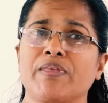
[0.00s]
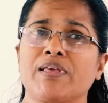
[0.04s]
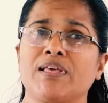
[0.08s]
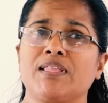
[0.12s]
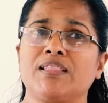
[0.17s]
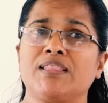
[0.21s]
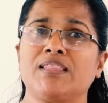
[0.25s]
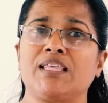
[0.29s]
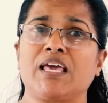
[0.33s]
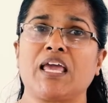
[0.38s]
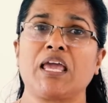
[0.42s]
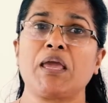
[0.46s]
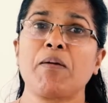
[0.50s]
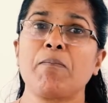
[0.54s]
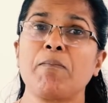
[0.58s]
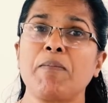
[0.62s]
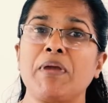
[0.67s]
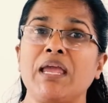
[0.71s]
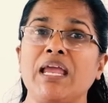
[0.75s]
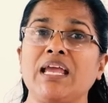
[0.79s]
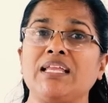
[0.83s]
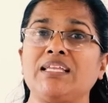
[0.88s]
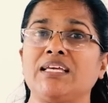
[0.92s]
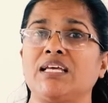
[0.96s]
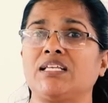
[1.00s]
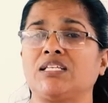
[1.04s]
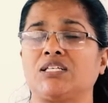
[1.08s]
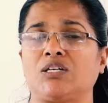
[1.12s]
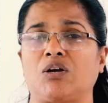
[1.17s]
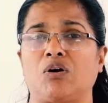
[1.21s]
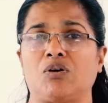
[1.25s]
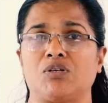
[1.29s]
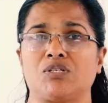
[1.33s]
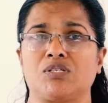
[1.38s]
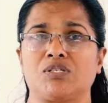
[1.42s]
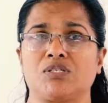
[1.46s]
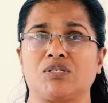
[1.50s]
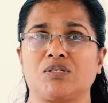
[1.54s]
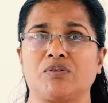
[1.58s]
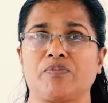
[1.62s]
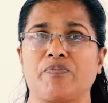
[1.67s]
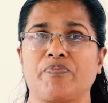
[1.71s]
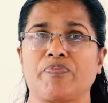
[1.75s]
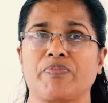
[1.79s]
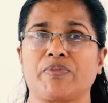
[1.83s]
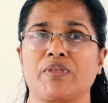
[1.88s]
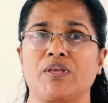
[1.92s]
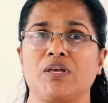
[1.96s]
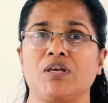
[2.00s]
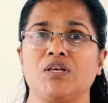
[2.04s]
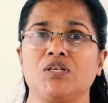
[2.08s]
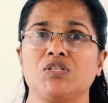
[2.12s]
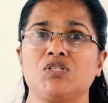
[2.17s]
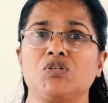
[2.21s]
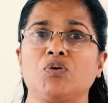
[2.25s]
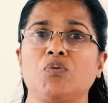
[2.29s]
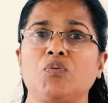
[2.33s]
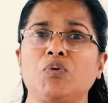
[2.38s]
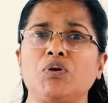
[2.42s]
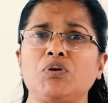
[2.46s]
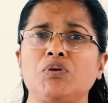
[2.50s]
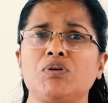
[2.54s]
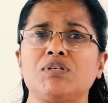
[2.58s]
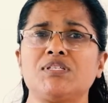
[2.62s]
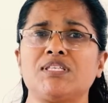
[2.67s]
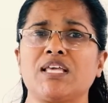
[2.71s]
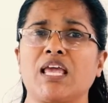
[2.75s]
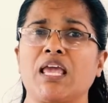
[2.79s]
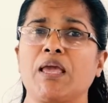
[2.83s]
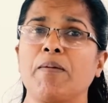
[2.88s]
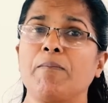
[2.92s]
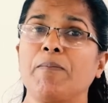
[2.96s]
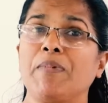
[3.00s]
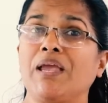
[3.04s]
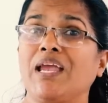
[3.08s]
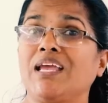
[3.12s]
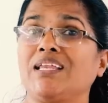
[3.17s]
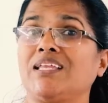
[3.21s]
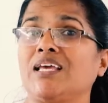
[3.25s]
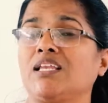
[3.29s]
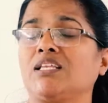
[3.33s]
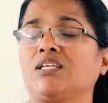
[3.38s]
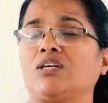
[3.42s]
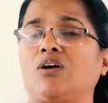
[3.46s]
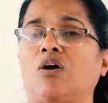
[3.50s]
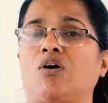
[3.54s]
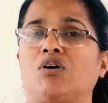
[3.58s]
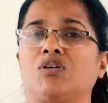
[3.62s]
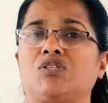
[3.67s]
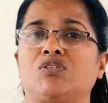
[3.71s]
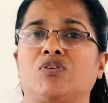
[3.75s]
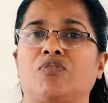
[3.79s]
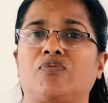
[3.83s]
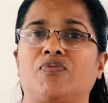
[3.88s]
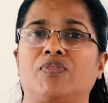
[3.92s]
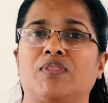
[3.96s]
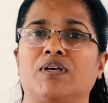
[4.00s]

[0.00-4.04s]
the immediate cause. So what was the immediate cause of